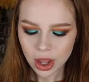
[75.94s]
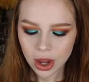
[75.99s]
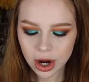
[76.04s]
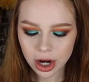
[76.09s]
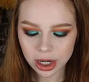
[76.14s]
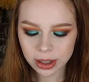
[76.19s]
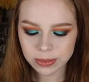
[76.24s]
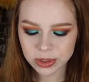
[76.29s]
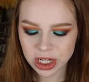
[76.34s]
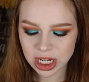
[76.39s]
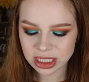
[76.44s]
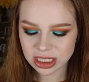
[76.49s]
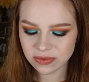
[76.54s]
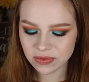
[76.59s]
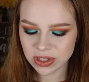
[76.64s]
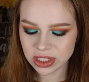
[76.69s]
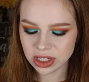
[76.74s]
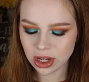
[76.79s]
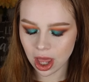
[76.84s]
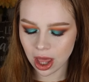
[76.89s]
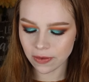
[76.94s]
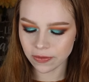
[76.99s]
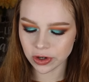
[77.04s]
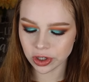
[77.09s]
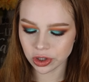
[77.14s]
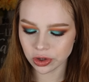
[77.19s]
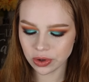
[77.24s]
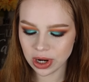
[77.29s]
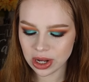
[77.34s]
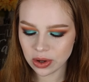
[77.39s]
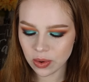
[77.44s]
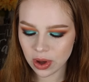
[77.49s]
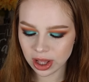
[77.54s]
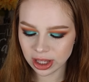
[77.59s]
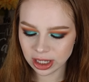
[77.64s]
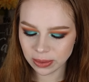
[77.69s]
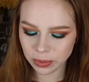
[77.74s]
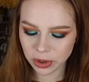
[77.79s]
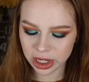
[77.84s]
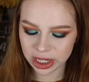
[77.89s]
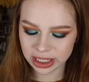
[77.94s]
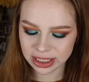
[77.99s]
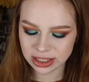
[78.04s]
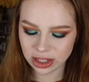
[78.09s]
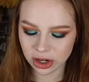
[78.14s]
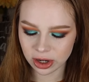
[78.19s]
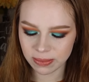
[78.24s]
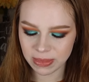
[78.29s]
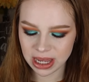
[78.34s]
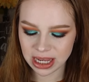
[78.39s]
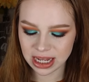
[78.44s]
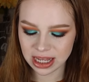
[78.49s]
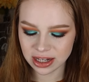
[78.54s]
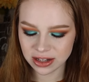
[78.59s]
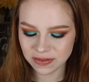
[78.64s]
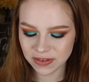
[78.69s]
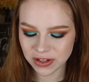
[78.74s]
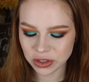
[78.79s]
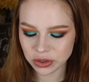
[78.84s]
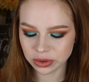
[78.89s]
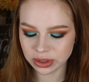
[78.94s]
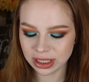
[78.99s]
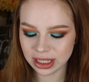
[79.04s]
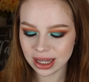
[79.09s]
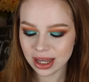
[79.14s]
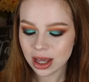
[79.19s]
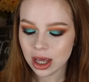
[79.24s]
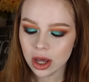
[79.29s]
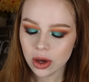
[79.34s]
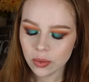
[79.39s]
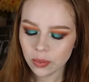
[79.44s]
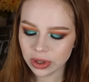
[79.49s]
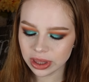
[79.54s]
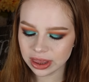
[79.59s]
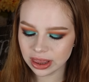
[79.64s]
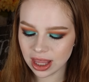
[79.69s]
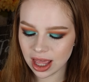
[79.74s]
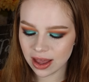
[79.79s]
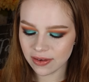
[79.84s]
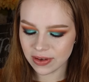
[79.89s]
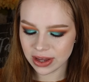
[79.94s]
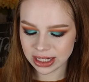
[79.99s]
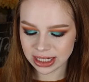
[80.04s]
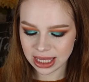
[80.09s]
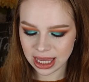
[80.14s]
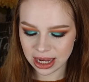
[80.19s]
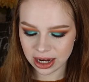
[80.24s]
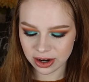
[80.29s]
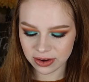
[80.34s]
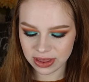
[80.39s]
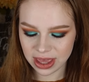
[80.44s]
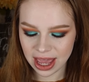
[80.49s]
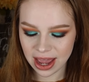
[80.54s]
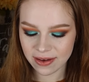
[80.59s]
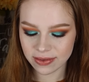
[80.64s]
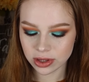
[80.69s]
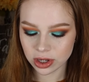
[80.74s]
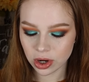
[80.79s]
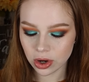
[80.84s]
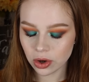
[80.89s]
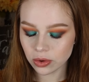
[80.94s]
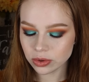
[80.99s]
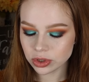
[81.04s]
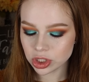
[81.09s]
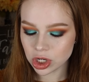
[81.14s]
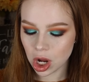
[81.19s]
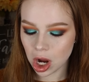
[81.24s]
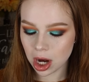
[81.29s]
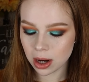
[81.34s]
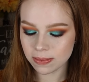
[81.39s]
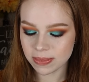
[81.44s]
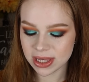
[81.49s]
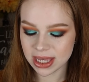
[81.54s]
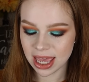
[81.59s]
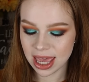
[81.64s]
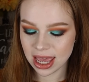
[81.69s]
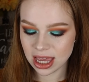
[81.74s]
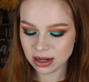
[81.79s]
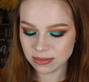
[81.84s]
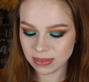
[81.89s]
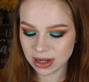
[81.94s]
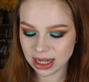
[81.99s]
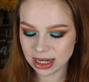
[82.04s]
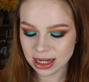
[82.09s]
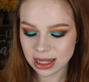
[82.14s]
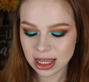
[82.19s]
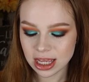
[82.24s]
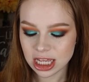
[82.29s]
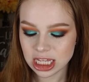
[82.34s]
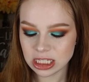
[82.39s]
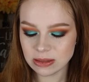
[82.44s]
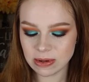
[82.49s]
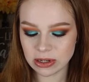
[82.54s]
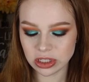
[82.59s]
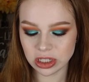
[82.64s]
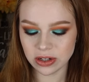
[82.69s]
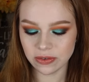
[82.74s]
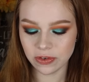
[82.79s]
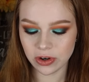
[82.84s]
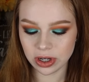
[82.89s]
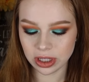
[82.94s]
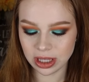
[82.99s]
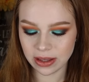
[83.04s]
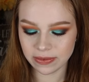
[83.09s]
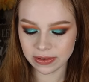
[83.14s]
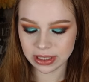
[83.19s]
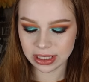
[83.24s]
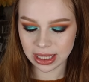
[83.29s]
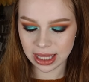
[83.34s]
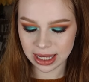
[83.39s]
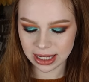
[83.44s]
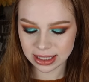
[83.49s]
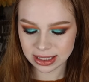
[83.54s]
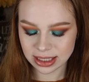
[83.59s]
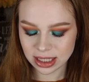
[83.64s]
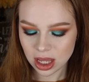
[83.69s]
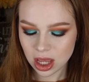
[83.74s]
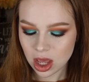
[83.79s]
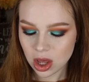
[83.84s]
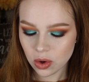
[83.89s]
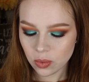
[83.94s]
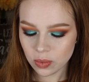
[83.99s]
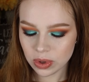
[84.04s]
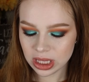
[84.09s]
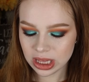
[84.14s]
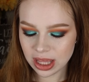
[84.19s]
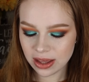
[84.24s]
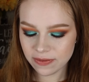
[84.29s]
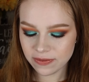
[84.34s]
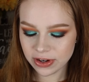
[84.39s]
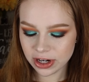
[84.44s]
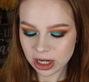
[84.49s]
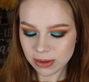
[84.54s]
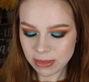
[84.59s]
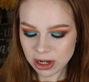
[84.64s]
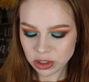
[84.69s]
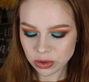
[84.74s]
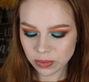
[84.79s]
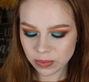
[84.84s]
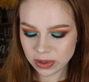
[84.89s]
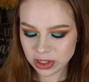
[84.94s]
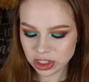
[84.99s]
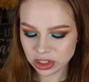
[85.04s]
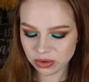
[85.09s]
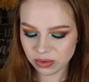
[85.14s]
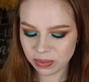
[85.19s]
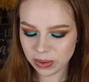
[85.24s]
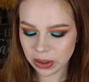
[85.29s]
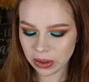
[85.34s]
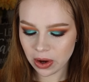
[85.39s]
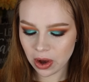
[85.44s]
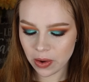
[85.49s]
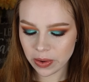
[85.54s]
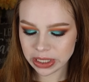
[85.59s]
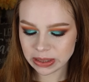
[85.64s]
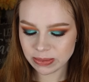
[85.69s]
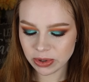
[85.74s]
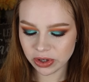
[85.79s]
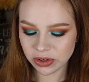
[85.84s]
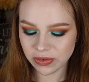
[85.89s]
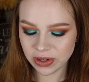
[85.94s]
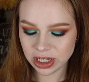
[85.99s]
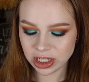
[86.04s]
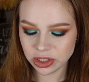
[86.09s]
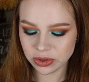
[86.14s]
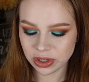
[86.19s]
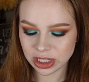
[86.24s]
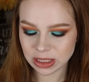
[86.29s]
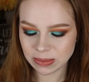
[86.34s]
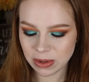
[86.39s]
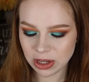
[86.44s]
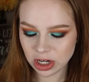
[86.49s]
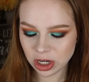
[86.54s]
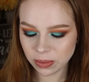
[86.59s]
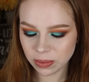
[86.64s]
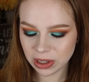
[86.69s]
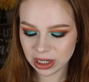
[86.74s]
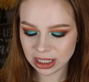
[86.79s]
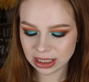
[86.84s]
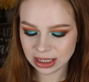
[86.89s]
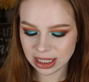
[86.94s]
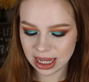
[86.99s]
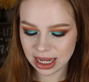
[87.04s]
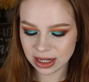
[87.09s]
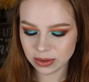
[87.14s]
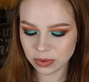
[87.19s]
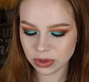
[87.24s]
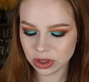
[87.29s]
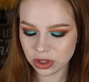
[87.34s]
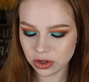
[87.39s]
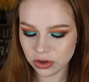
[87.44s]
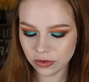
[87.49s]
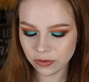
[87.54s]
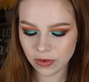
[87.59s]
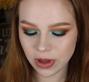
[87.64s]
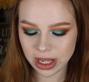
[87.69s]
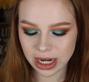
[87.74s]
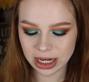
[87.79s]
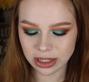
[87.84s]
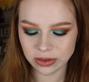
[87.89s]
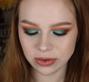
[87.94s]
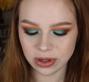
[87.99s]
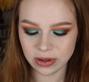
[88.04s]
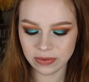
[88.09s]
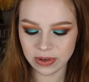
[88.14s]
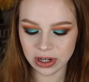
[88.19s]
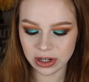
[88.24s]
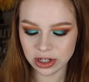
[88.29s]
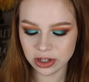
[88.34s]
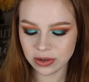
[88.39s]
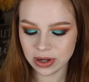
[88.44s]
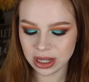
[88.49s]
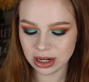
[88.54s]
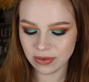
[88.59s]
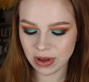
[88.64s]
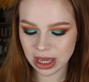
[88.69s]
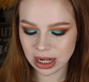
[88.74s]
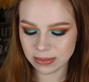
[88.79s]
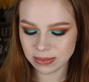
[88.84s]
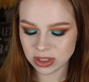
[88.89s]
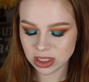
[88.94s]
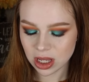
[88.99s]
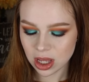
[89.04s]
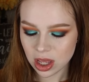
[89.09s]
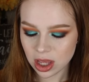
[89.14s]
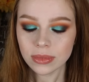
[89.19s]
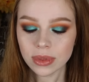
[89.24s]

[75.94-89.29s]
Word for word: Our objective is to offer great quality products that are made individually with love and care. They have their own charm being handmade, especially for our lovely clients. We love very much what we do and we are always motivated to expand our product line with new, fun, and cre very creative items.